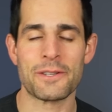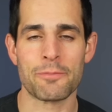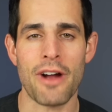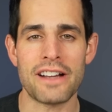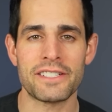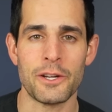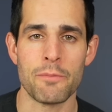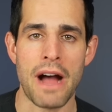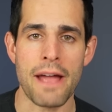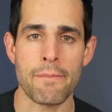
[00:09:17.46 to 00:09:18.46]
is brought to you
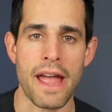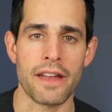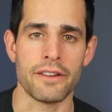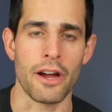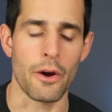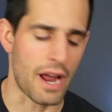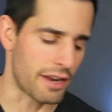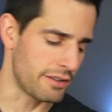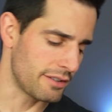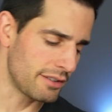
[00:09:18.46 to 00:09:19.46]
by Mando,
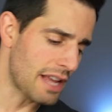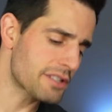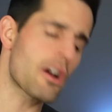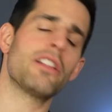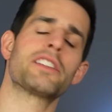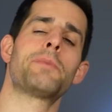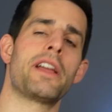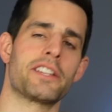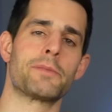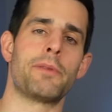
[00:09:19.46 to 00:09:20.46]
and let's call a
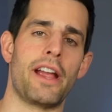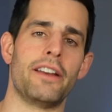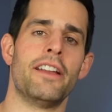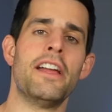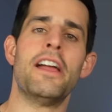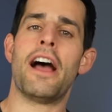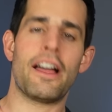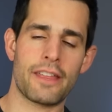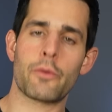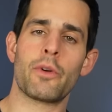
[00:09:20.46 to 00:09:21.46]
spade a spade. I
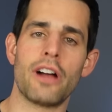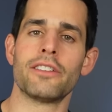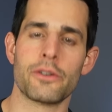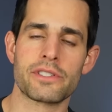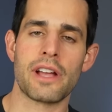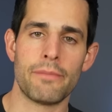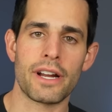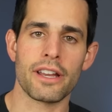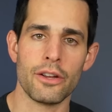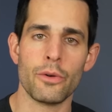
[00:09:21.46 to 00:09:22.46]
think we all know
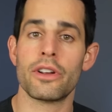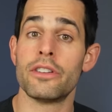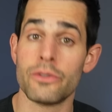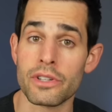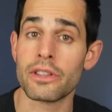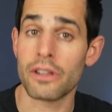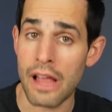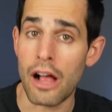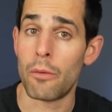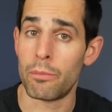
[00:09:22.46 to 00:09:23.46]
somebody who could use a little
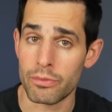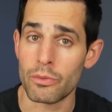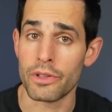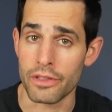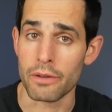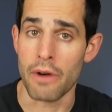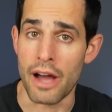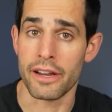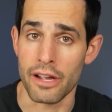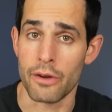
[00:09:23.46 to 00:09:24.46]
help with their
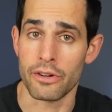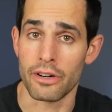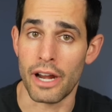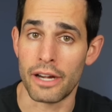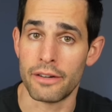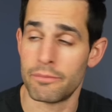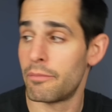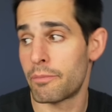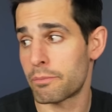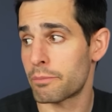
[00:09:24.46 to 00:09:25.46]
body odor, and
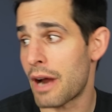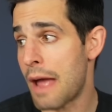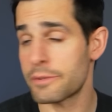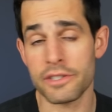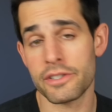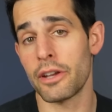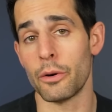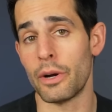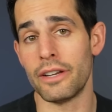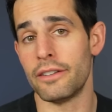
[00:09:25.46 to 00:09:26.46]
Perhaps it's
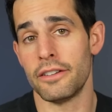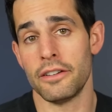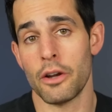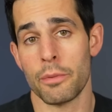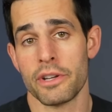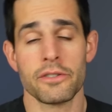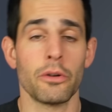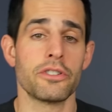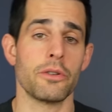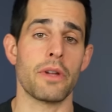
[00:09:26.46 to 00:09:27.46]
you and nobody's told you